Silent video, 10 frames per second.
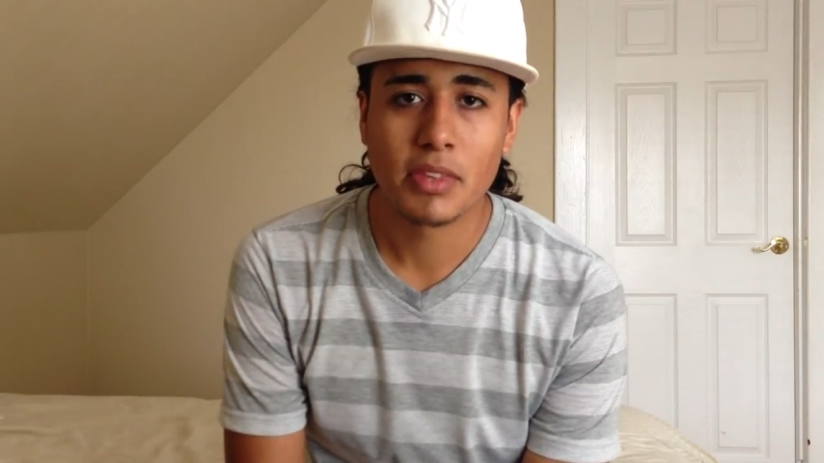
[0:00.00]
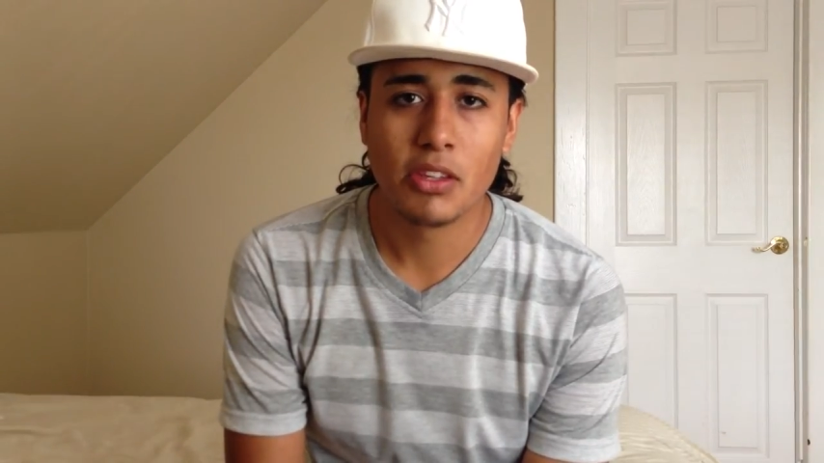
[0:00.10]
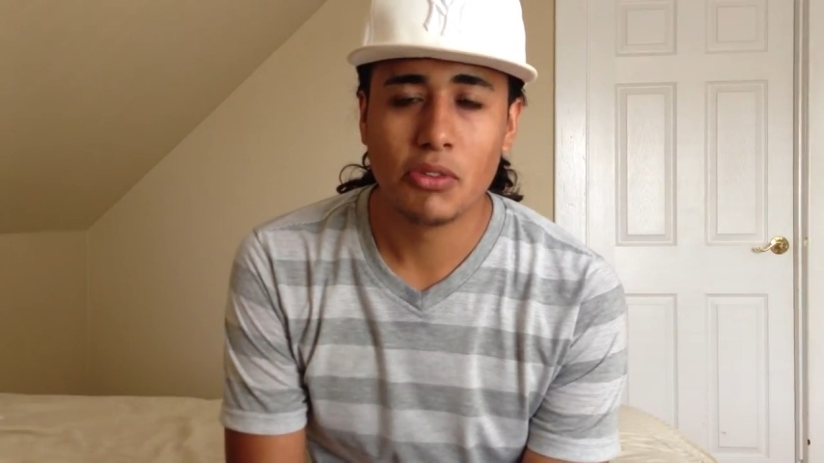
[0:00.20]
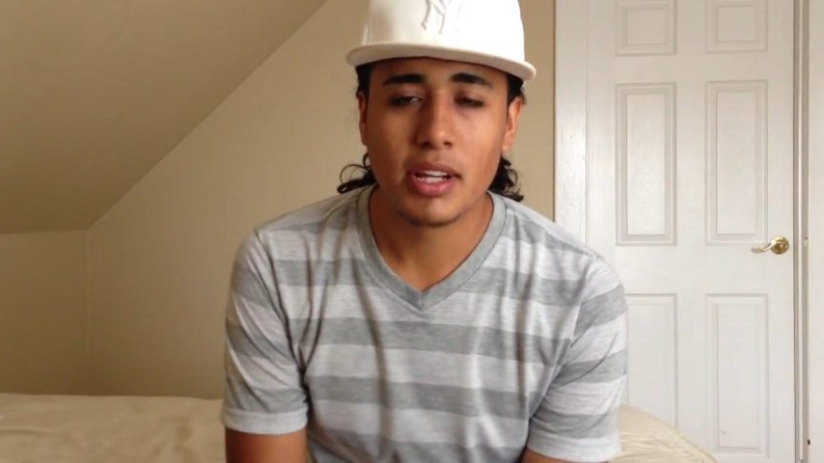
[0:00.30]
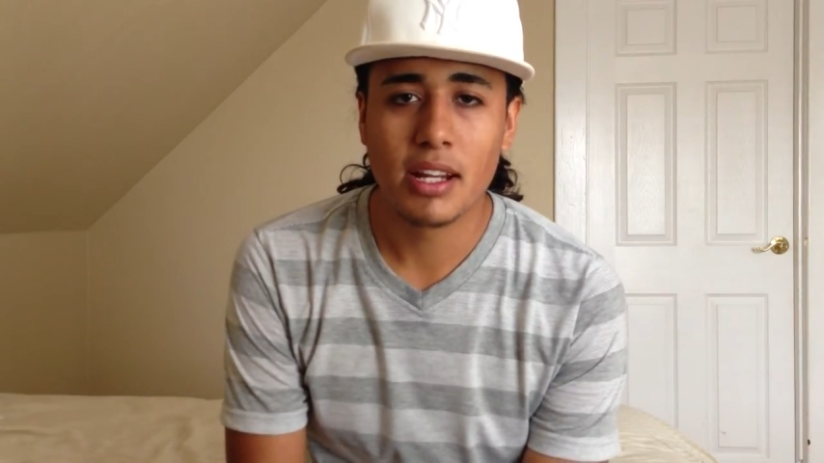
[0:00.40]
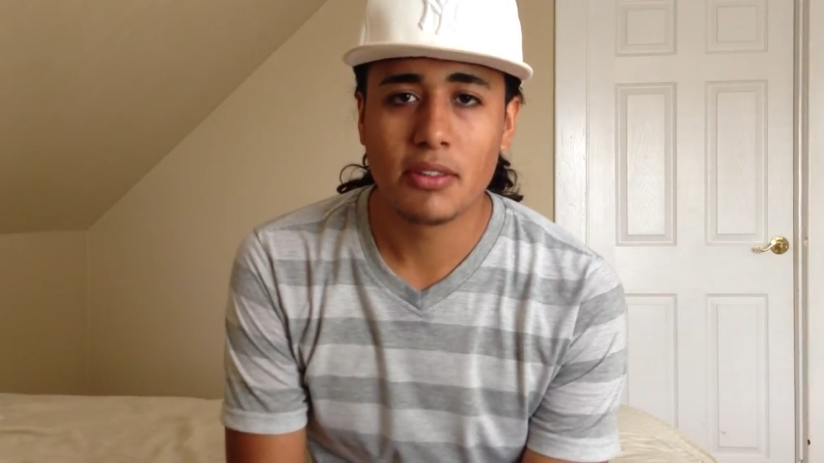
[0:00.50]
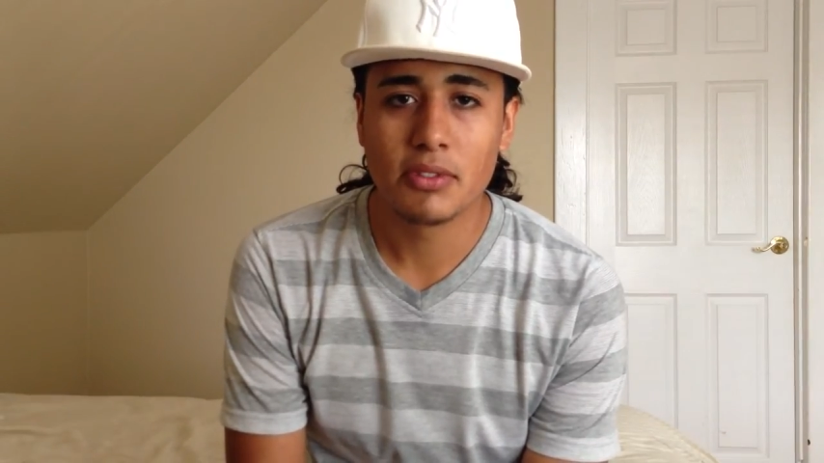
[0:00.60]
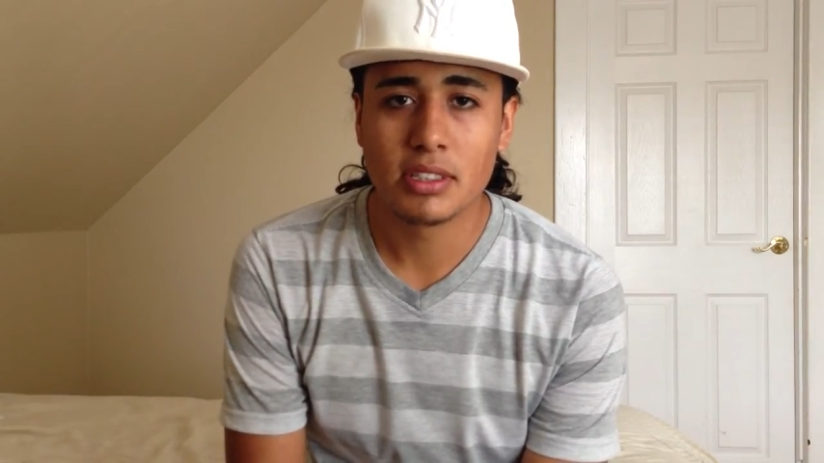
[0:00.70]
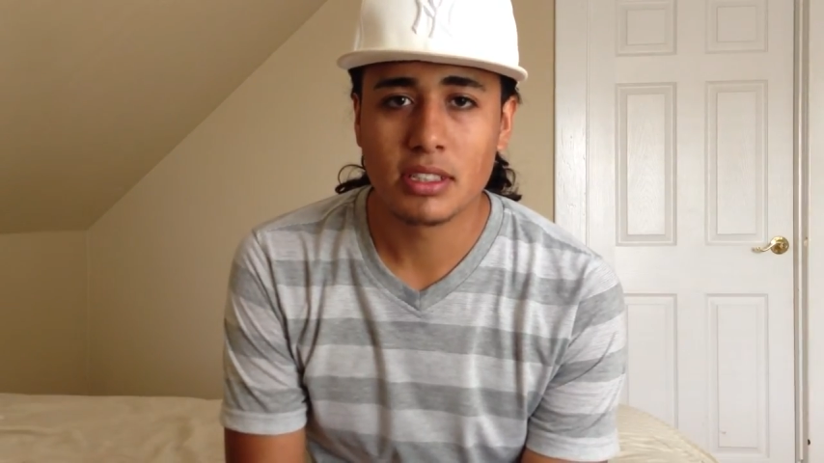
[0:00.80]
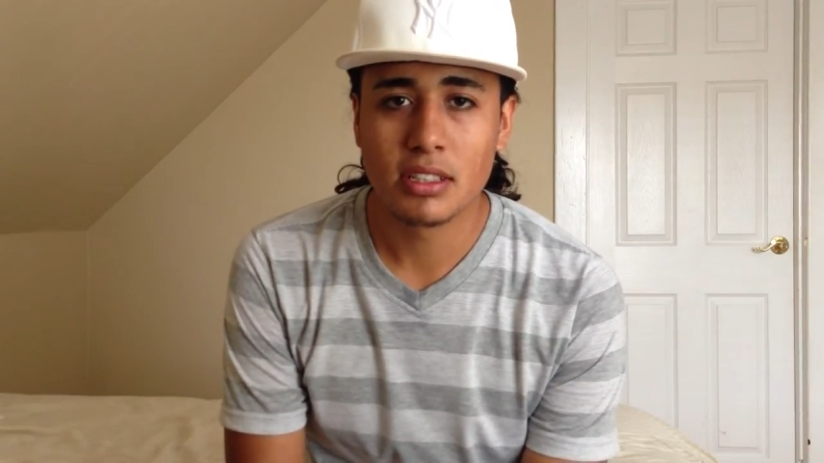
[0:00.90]
you will get in
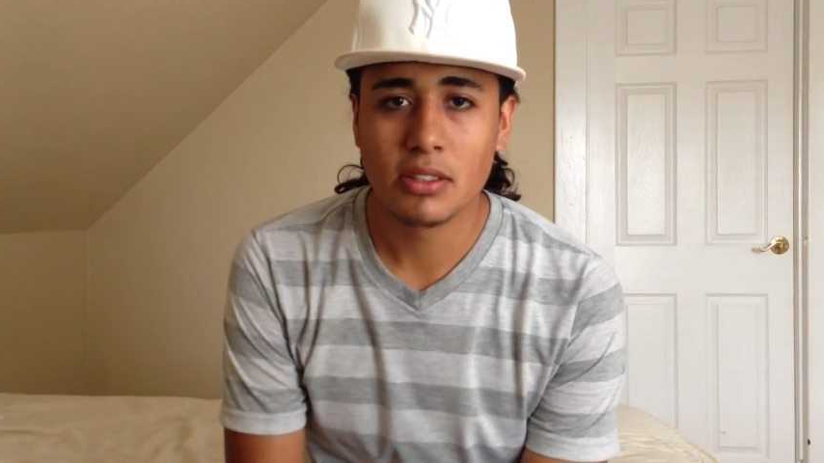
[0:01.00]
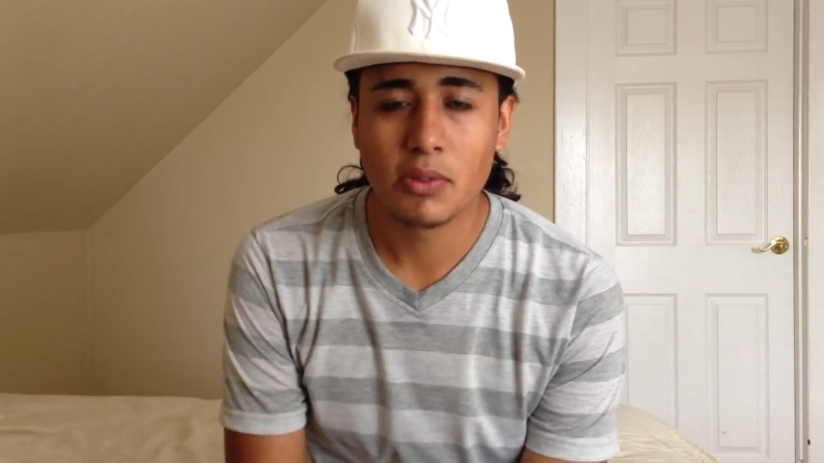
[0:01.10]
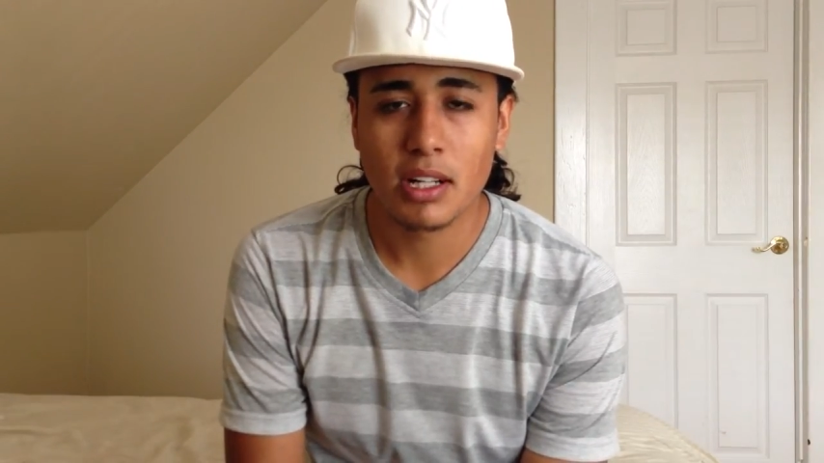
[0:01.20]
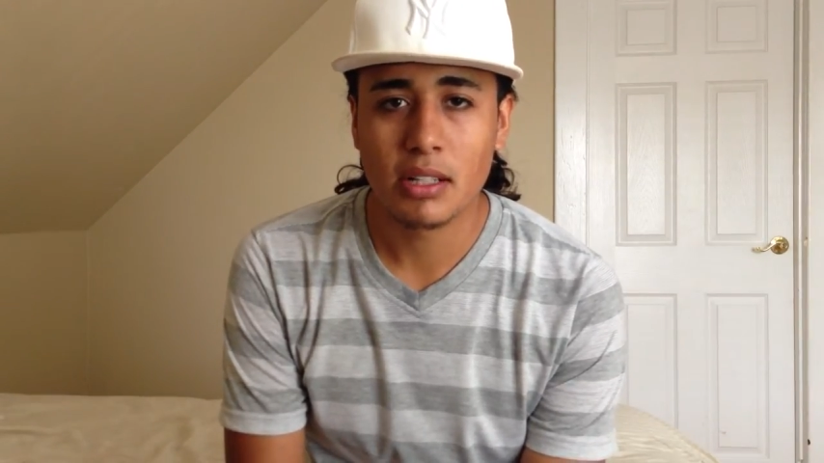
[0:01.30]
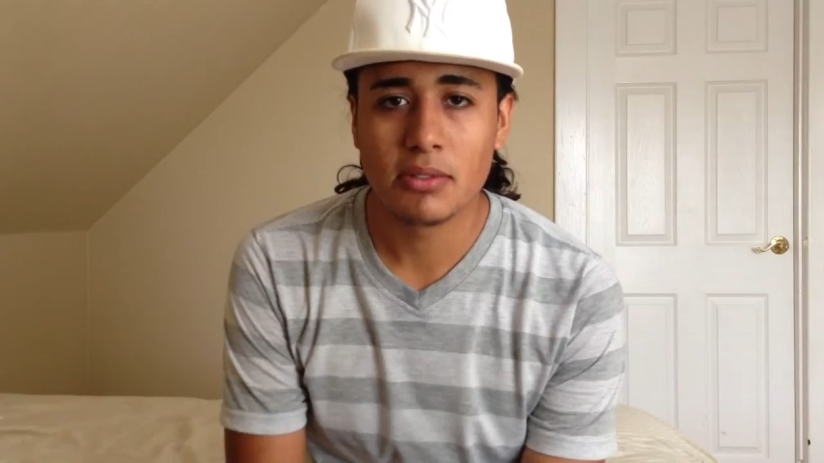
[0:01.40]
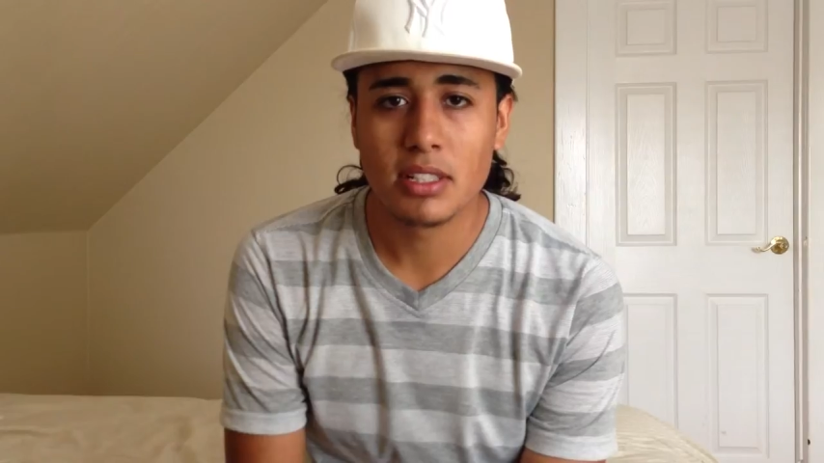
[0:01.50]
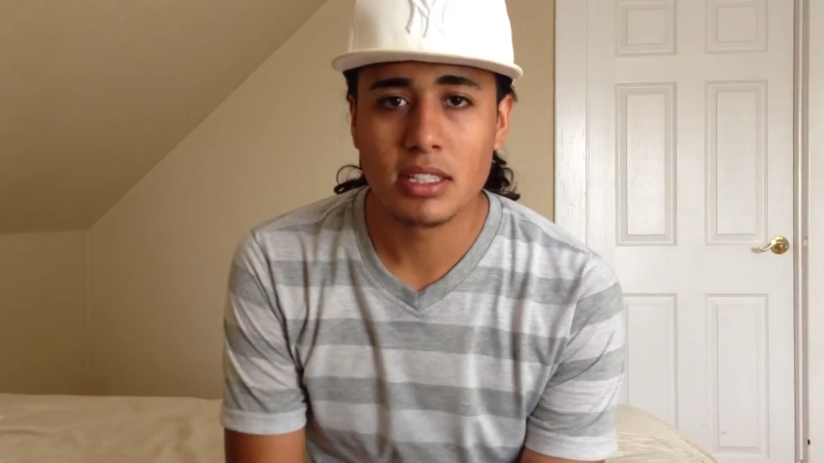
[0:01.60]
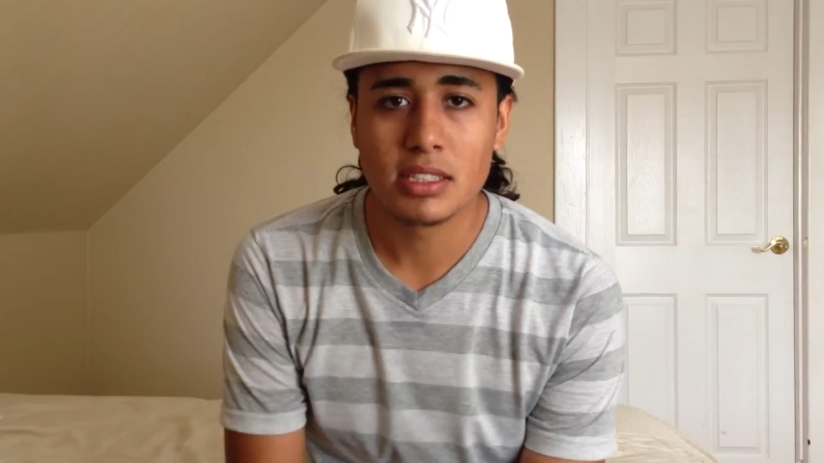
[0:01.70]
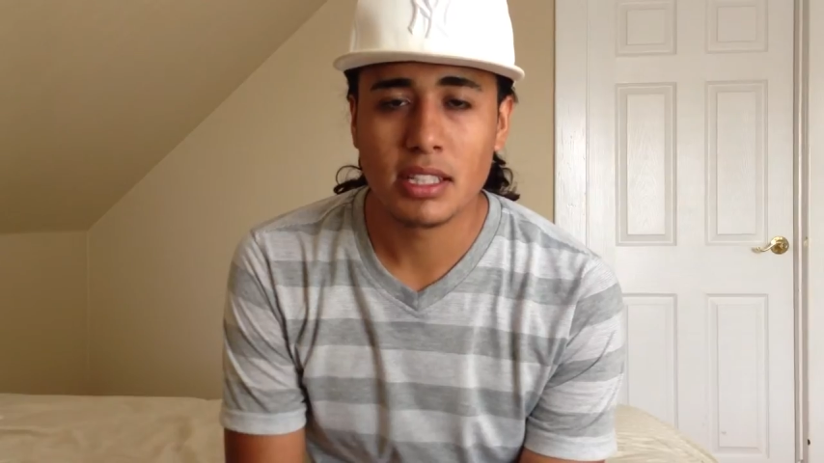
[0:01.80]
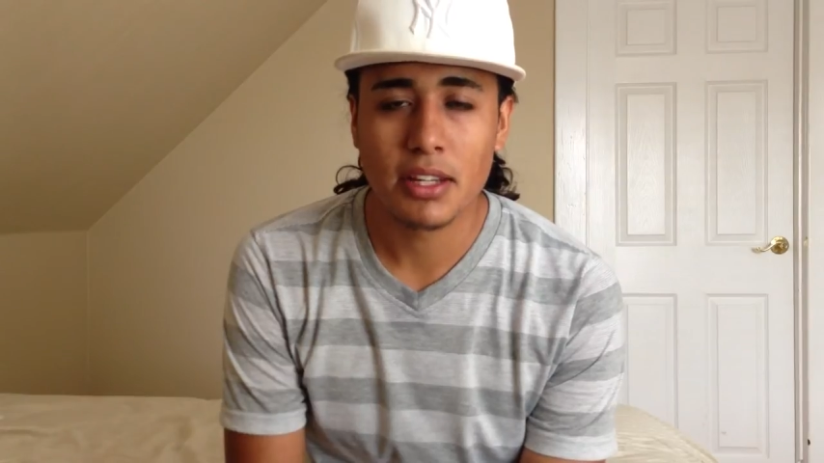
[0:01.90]
return whatever
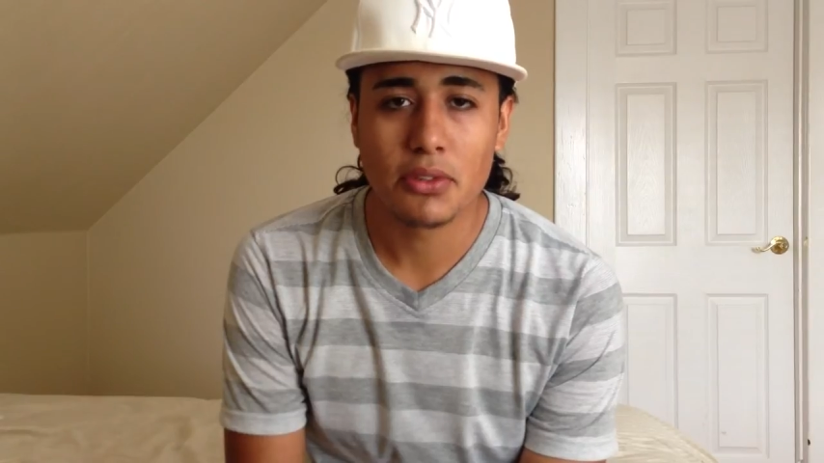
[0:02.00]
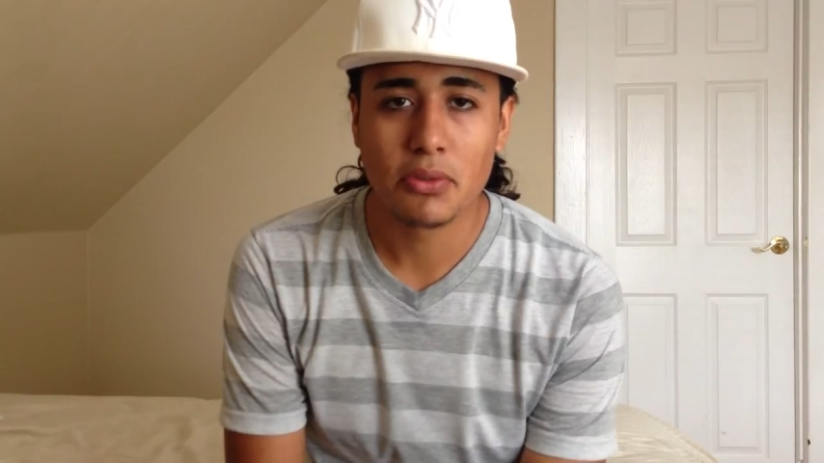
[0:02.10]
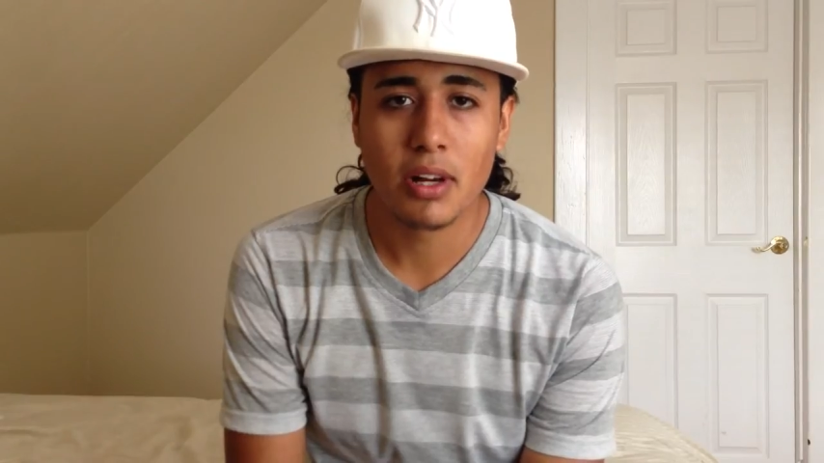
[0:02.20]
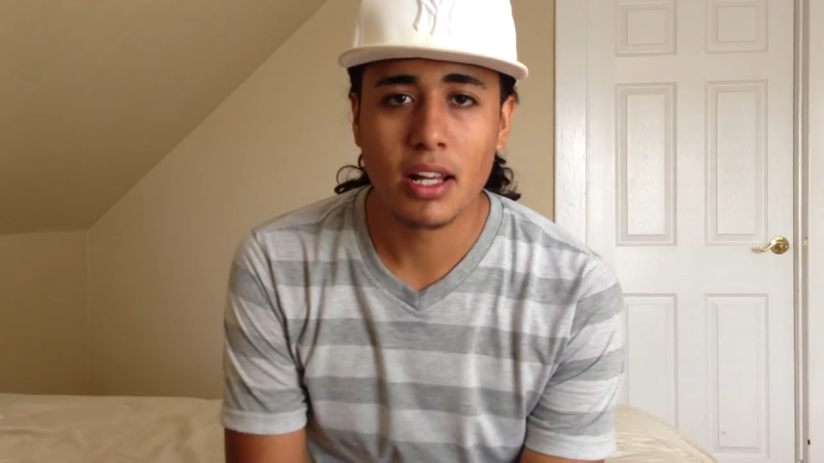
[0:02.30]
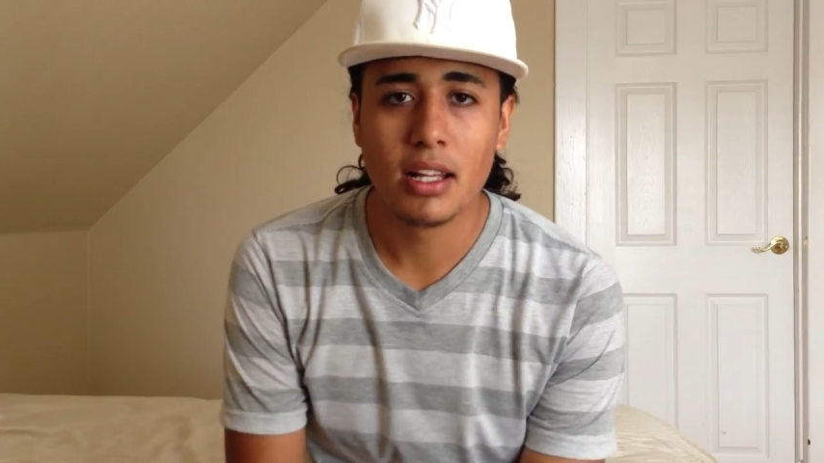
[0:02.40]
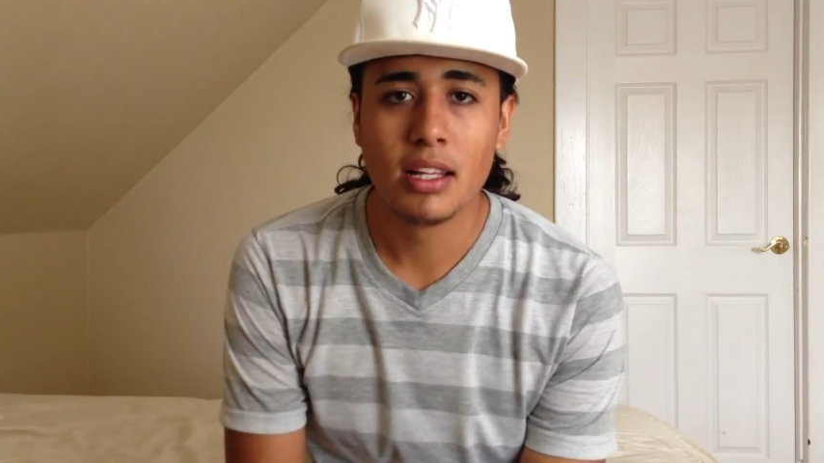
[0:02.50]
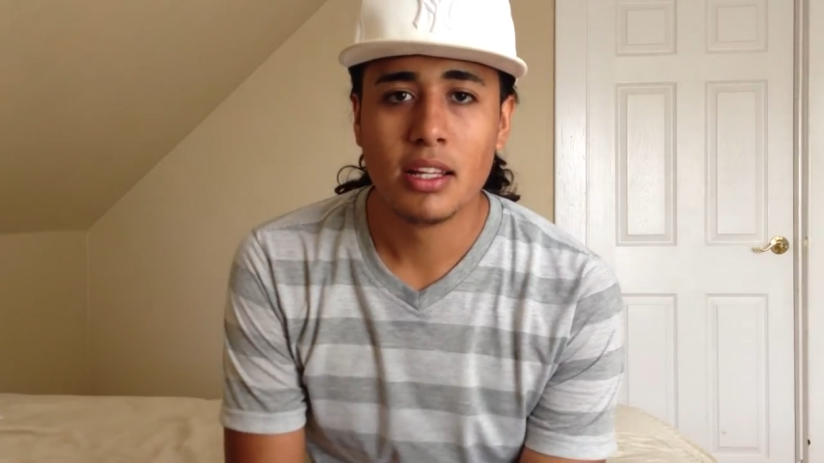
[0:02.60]
it is that you want.